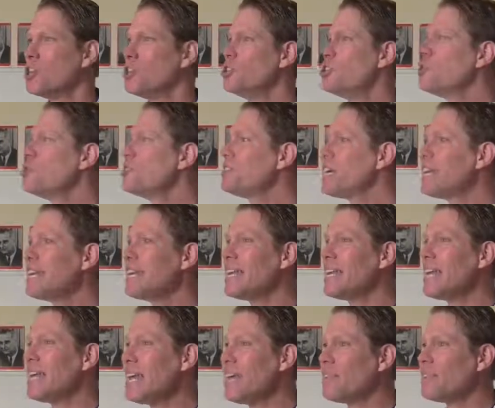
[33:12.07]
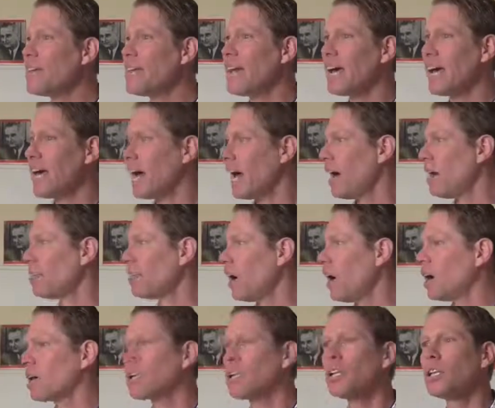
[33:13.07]
You didn't even have
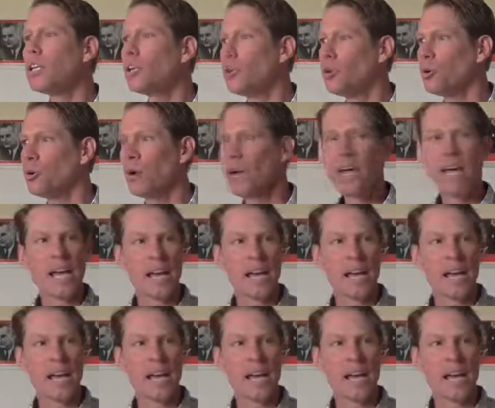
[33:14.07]
a clue.